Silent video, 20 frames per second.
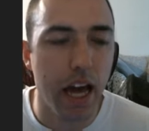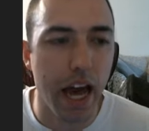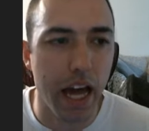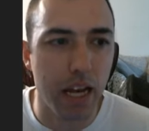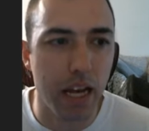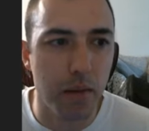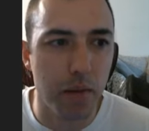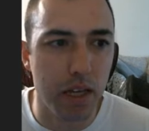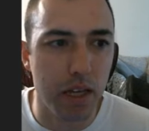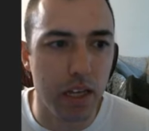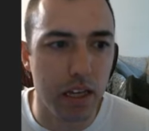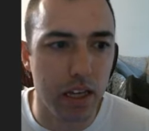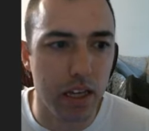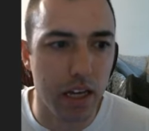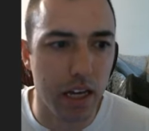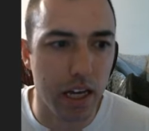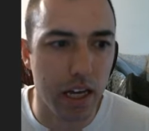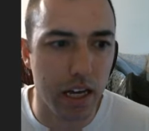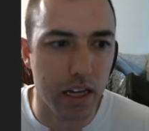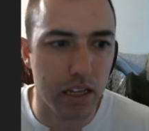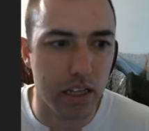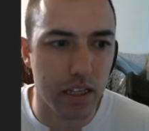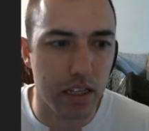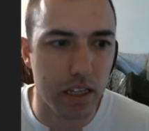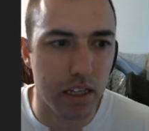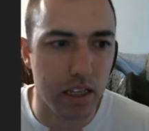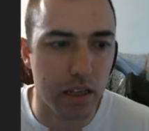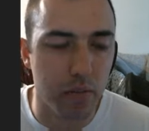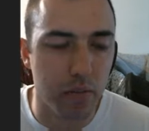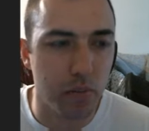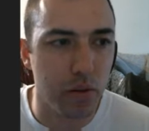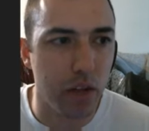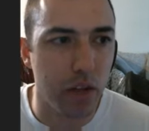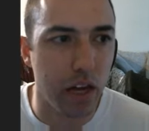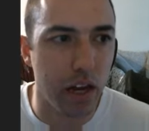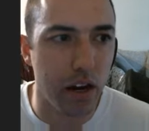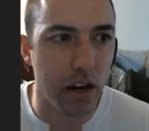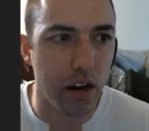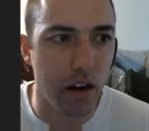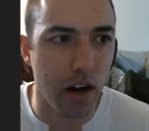enemy and the
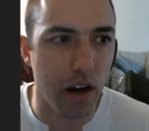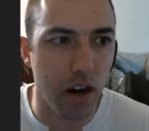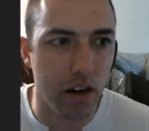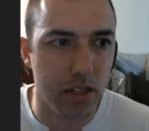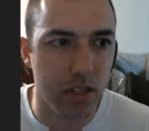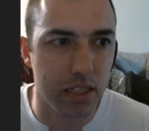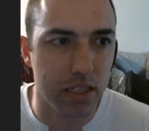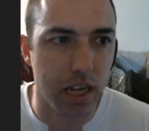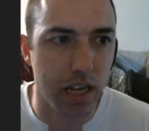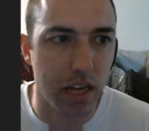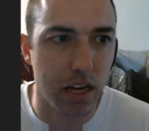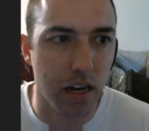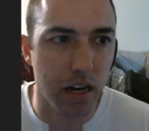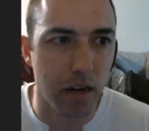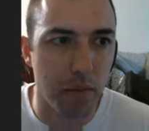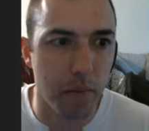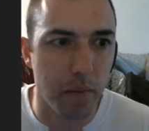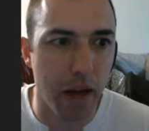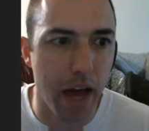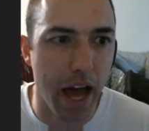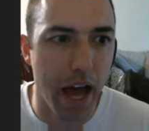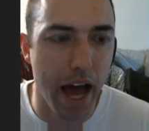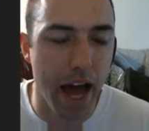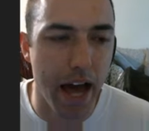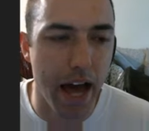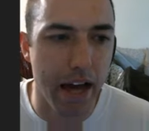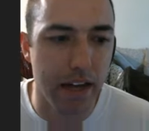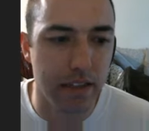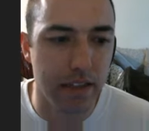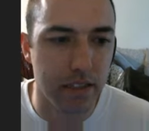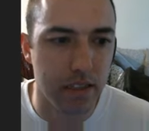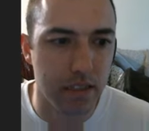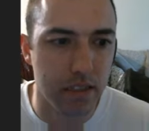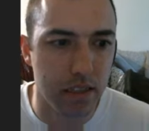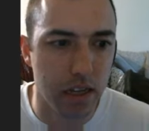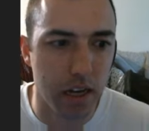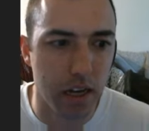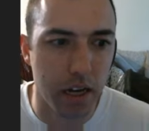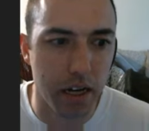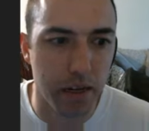player are set up as